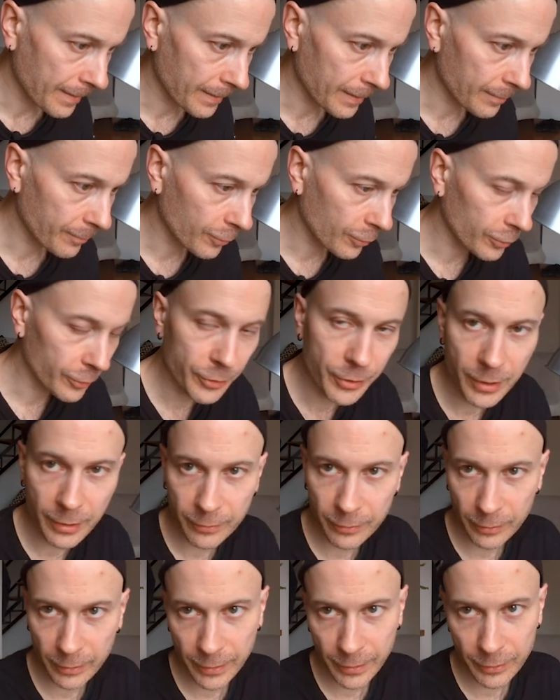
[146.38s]
And I'm going to
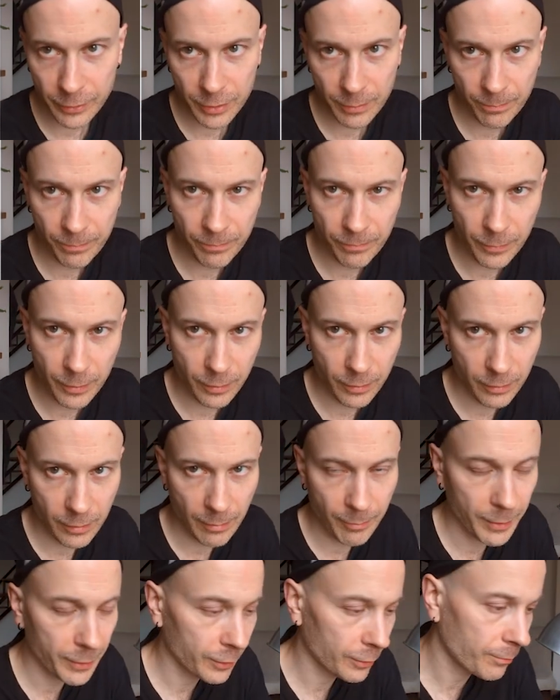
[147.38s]
share the link.
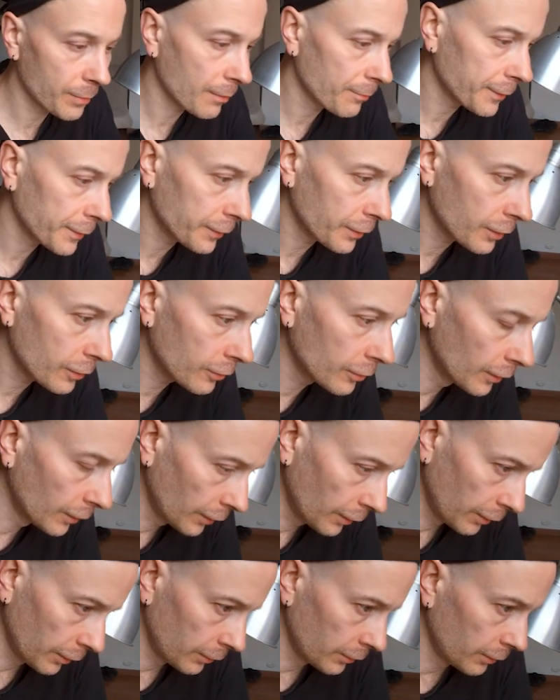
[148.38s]
I made it public now,
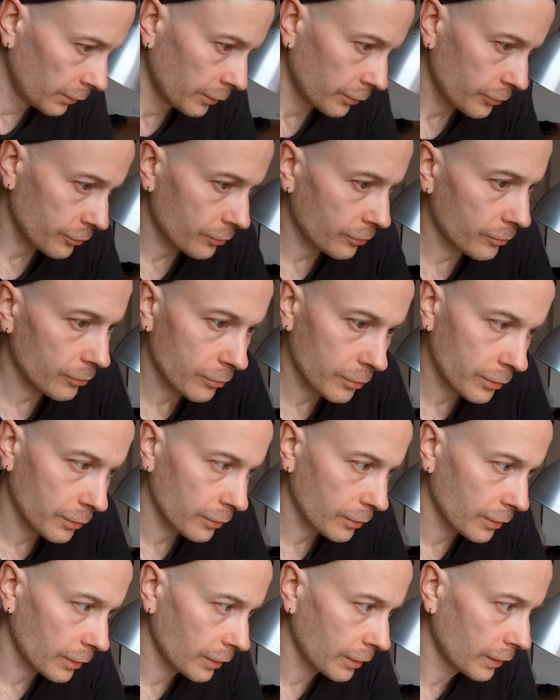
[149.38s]
so you
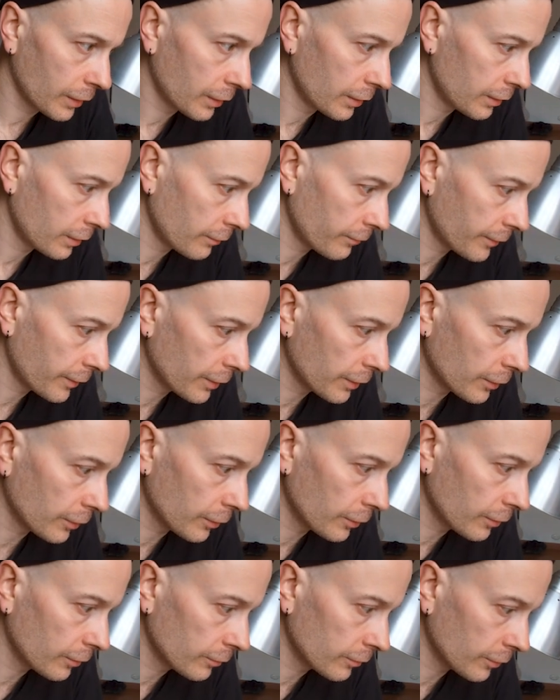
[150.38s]
can freely
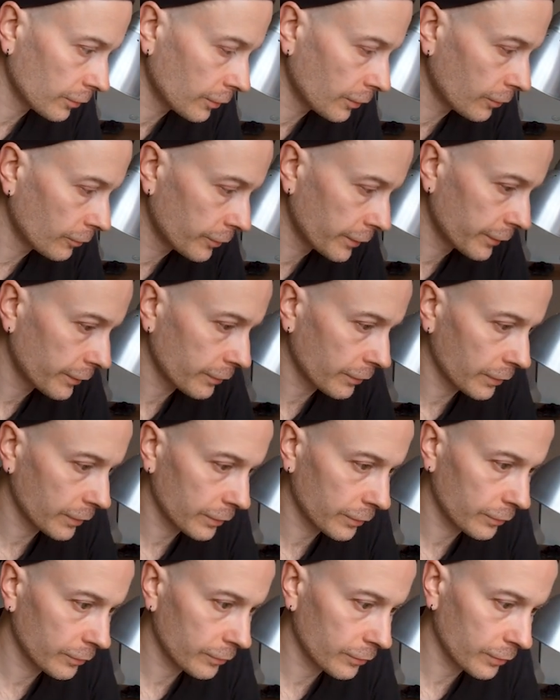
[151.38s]
clone it
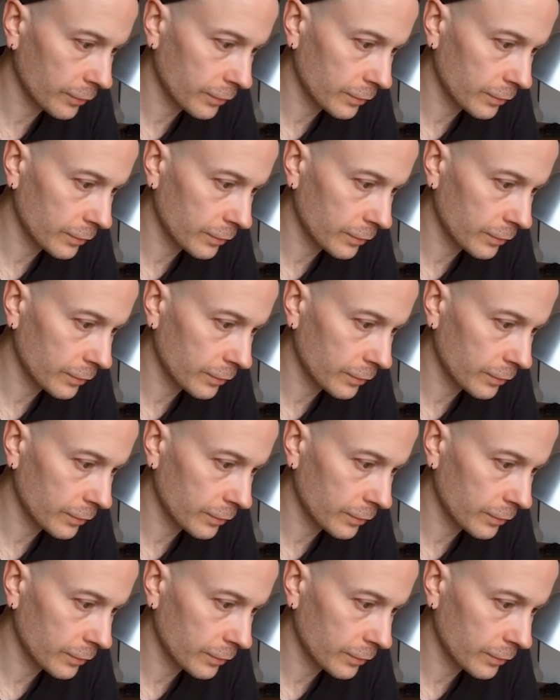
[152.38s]
and